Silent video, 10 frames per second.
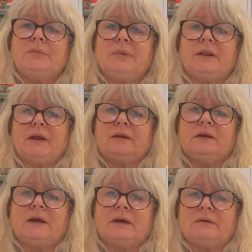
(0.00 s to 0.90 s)
But then,
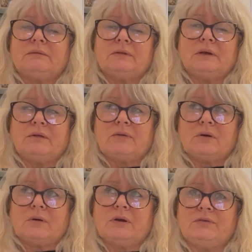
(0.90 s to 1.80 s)
yeah, I've got
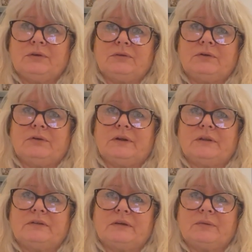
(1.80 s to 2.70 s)
quite a few of her
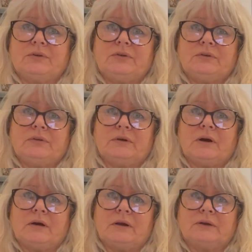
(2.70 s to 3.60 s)
others. I want to do the
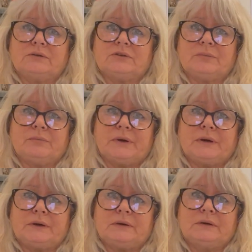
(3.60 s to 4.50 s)
cargill jumper.